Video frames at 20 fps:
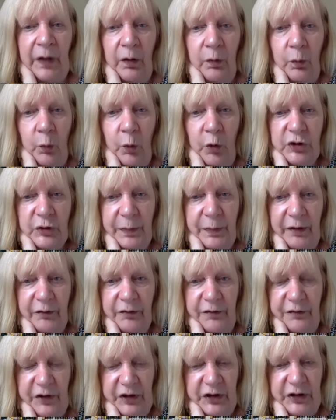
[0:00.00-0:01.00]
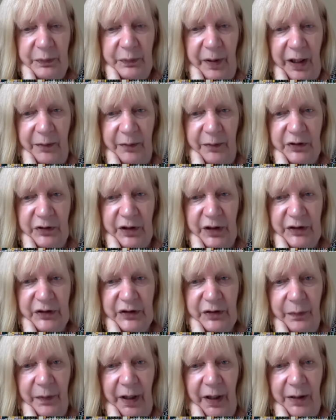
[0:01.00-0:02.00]
What about the fees payment?
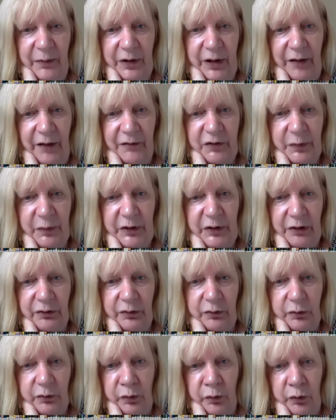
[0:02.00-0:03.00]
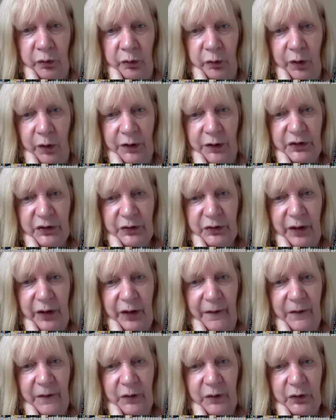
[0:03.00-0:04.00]
Does the payment have to be done all at once, or
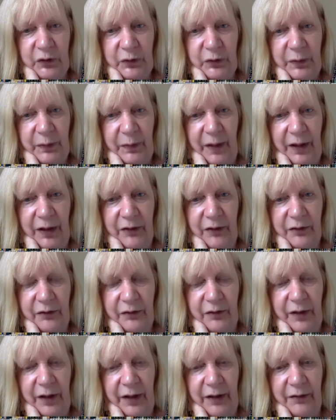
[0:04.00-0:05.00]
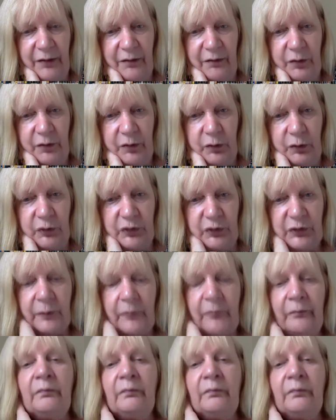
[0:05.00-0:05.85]
can the course be paid through the length of the course?